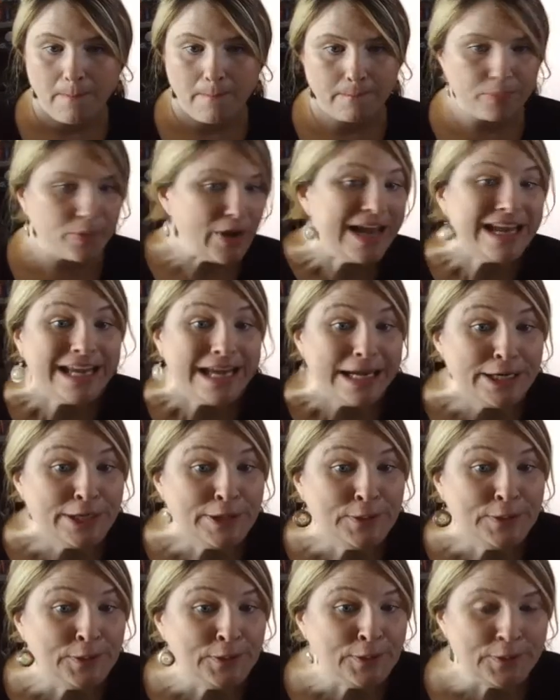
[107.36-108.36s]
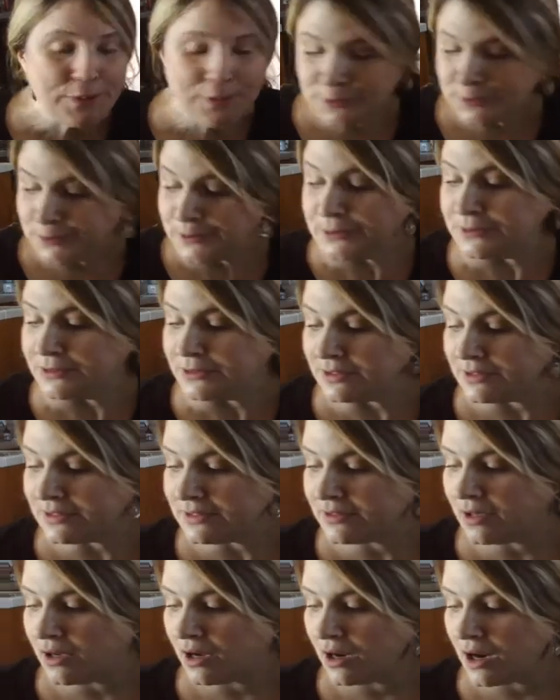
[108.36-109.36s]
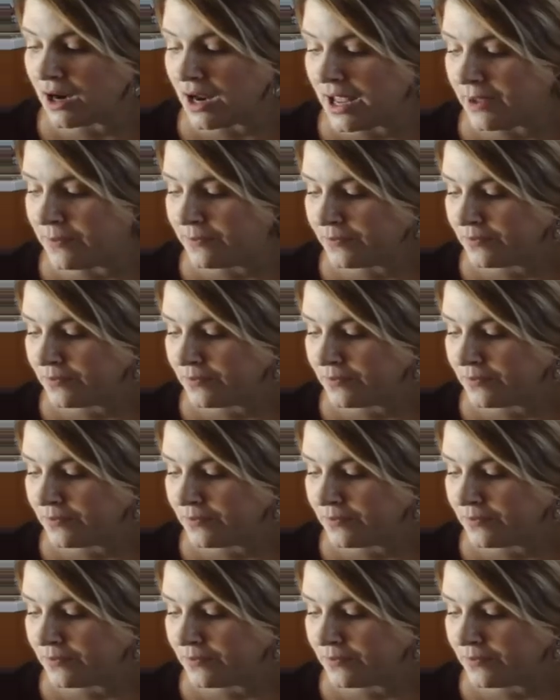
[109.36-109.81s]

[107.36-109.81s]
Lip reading: breaking news. All right.